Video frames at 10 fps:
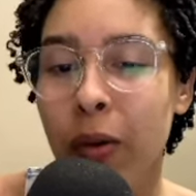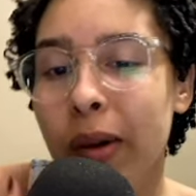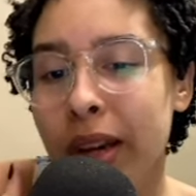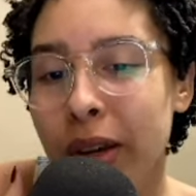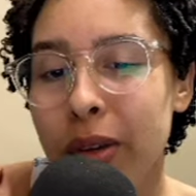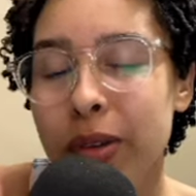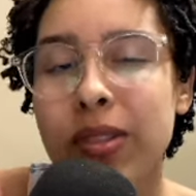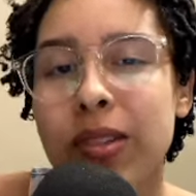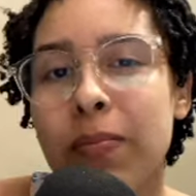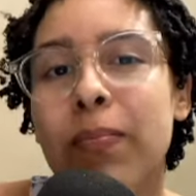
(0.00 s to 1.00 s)
Why are you
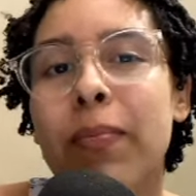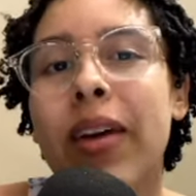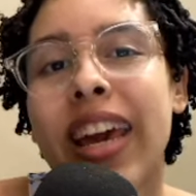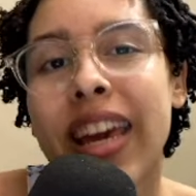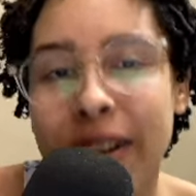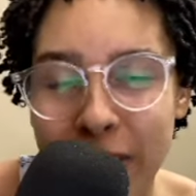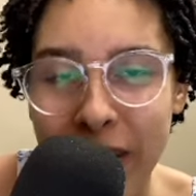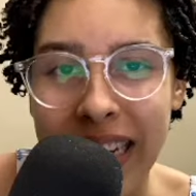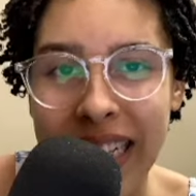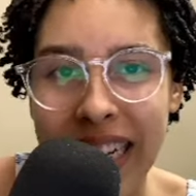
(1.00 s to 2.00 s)
using may
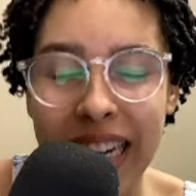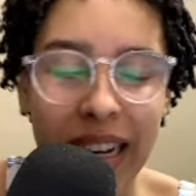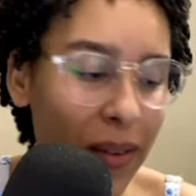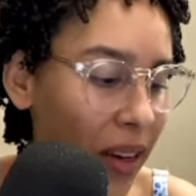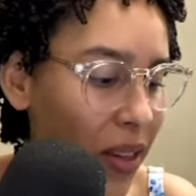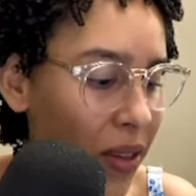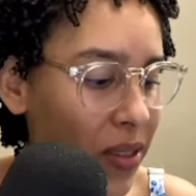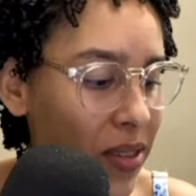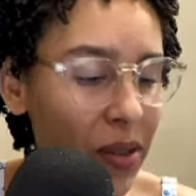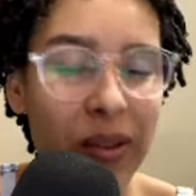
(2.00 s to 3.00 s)
right here? Why are you
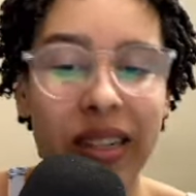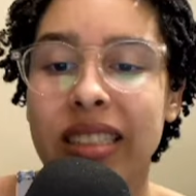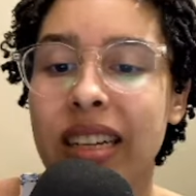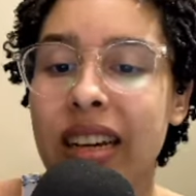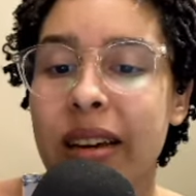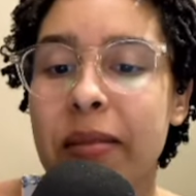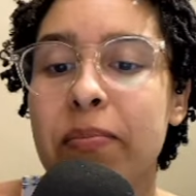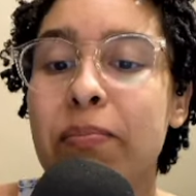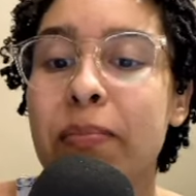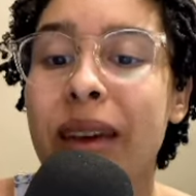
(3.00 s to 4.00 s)
using the word
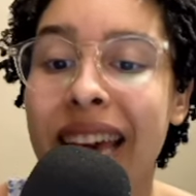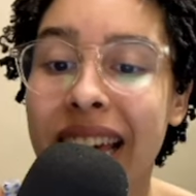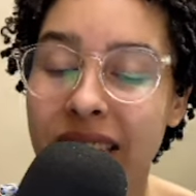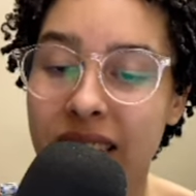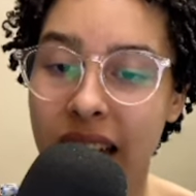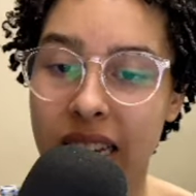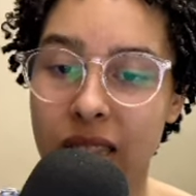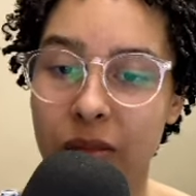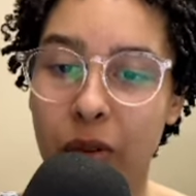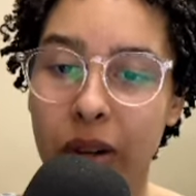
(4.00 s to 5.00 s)
may to
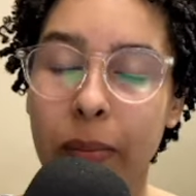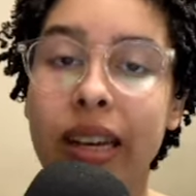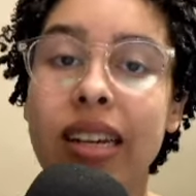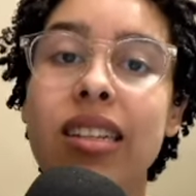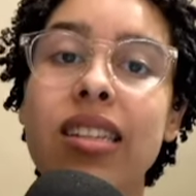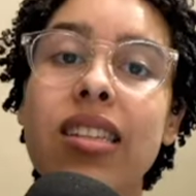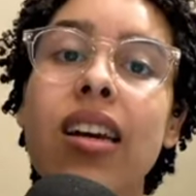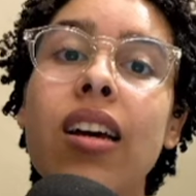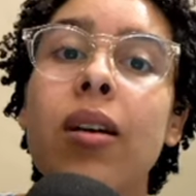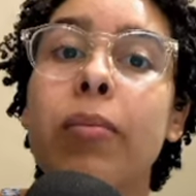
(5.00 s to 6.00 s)
ask for it? Because it's a
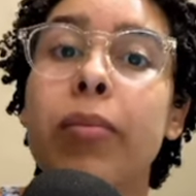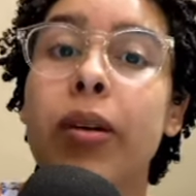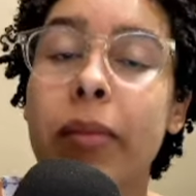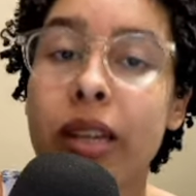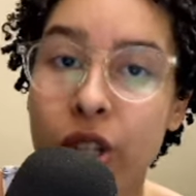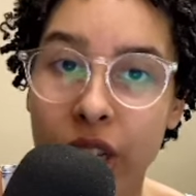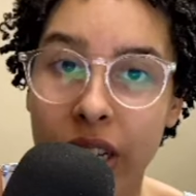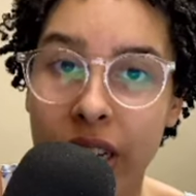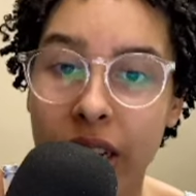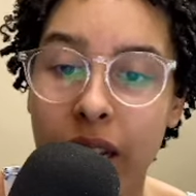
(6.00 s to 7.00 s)

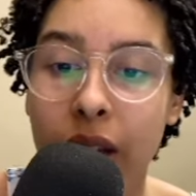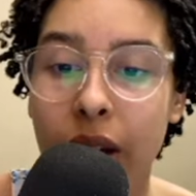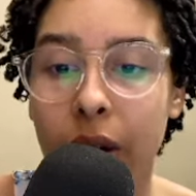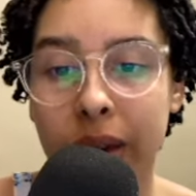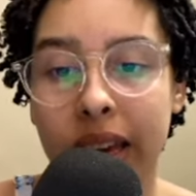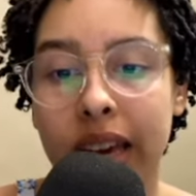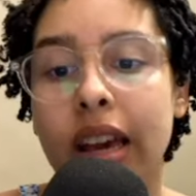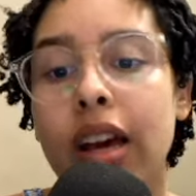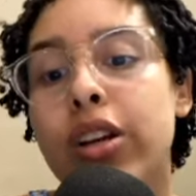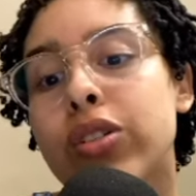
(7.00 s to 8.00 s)
permission, okay?
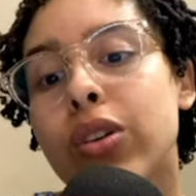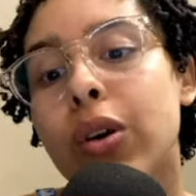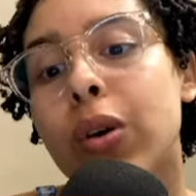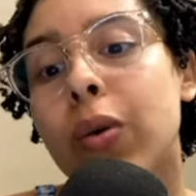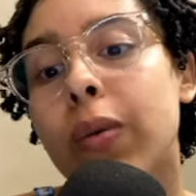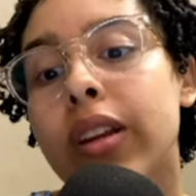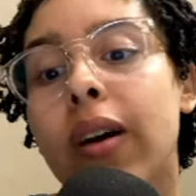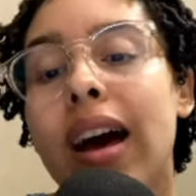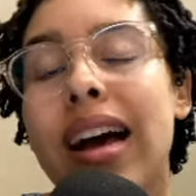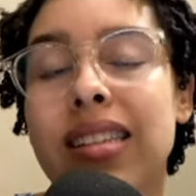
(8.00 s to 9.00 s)
So when you're
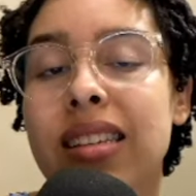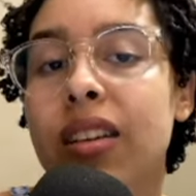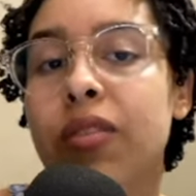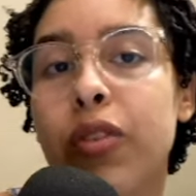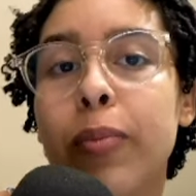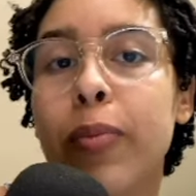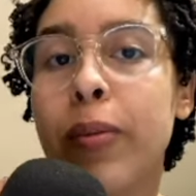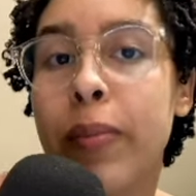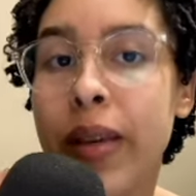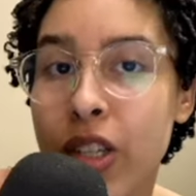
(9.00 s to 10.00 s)
asking for
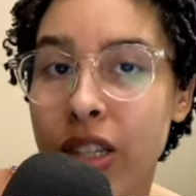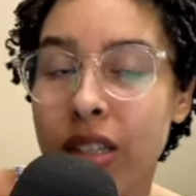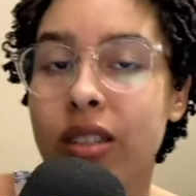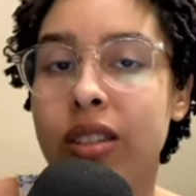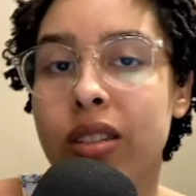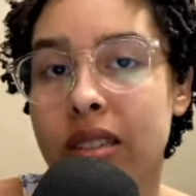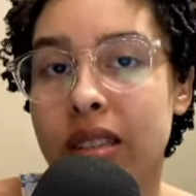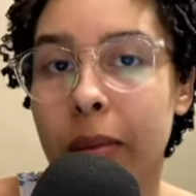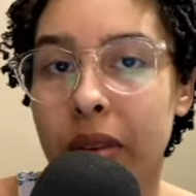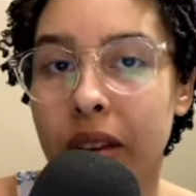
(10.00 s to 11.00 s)
permission to do
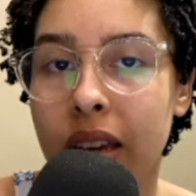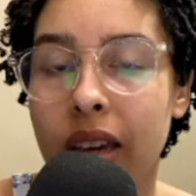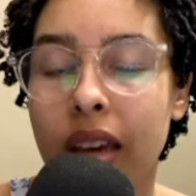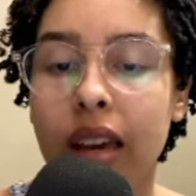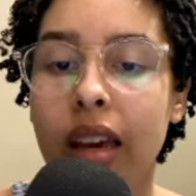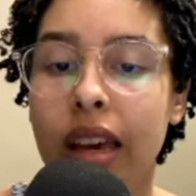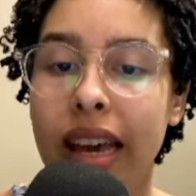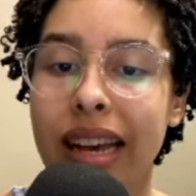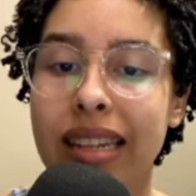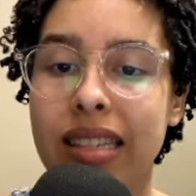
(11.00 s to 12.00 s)
something,
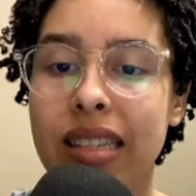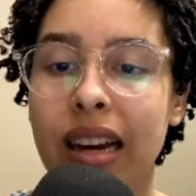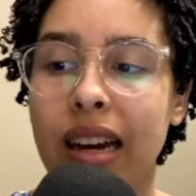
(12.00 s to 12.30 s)
it's